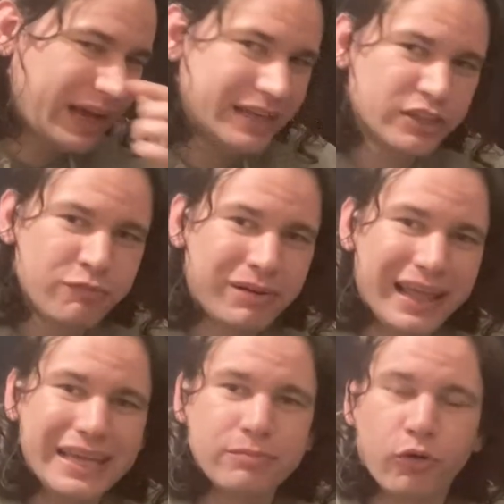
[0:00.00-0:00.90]
as I've
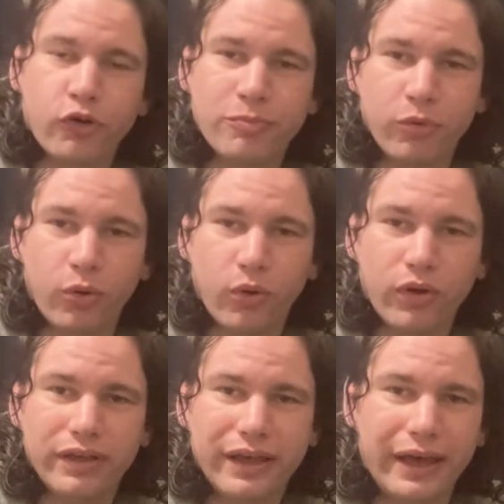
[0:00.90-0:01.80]
played more and more,
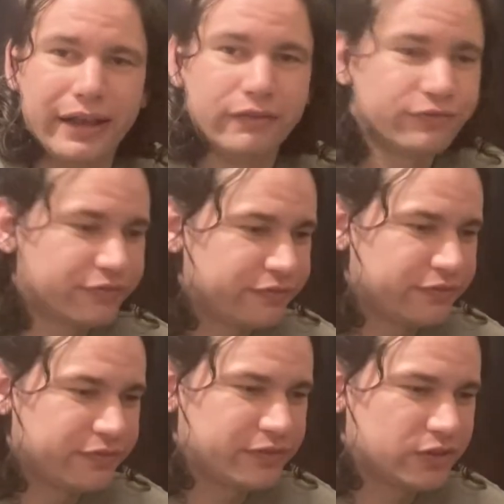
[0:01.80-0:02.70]
and I've
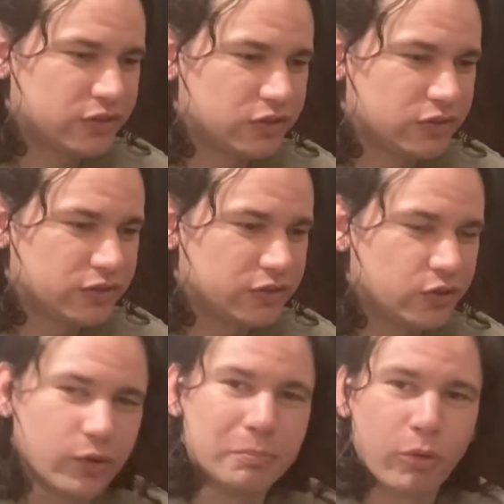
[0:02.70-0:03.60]

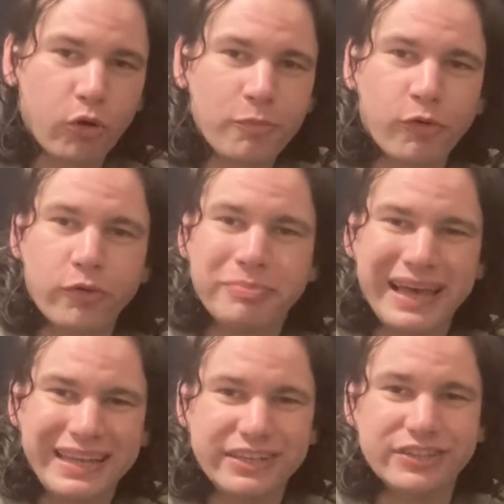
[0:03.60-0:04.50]
gotten more and more
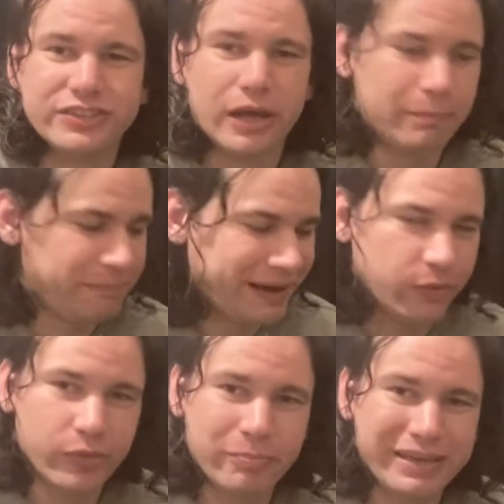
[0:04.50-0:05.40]
opinions
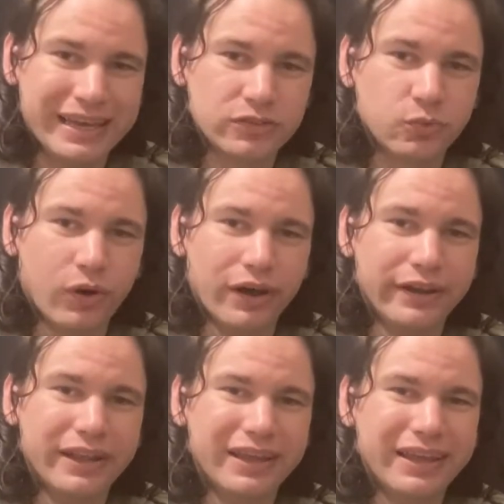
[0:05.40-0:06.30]
about the PS1
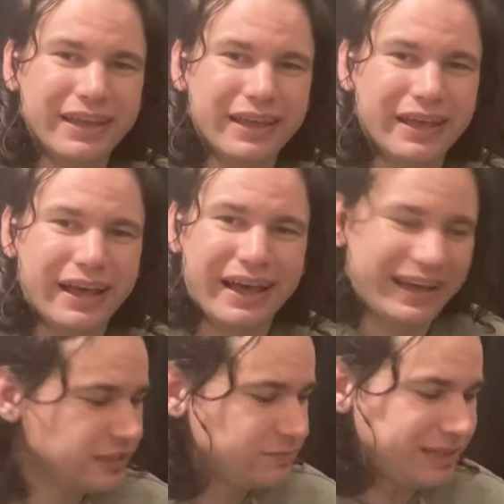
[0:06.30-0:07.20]

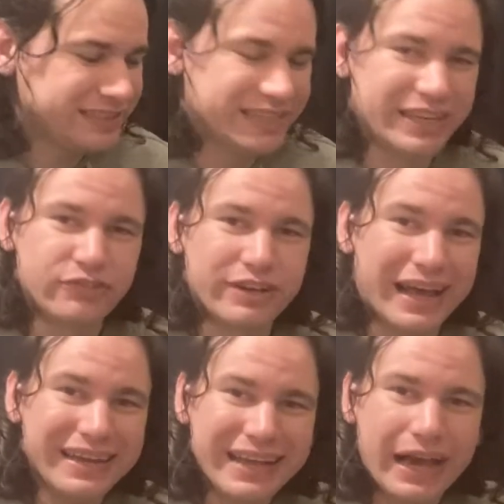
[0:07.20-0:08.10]
and its place in history
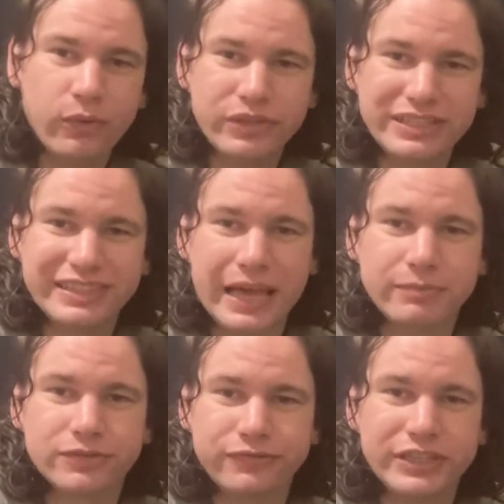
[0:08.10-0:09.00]
and how these
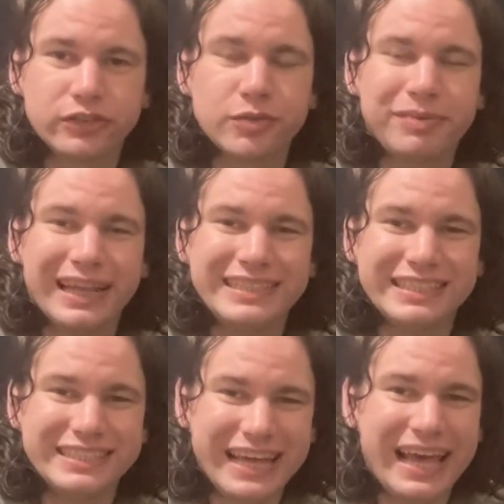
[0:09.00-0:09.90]
games feel to play
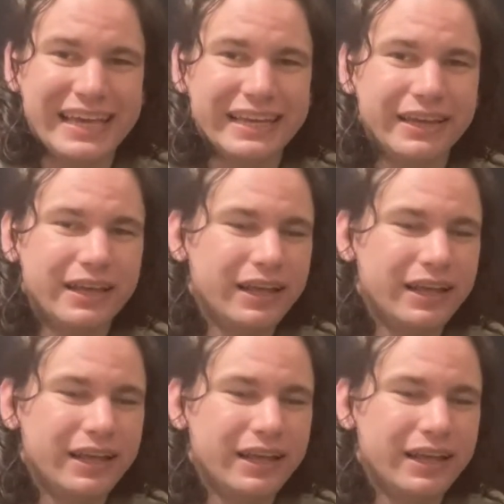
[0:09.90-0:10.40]
today,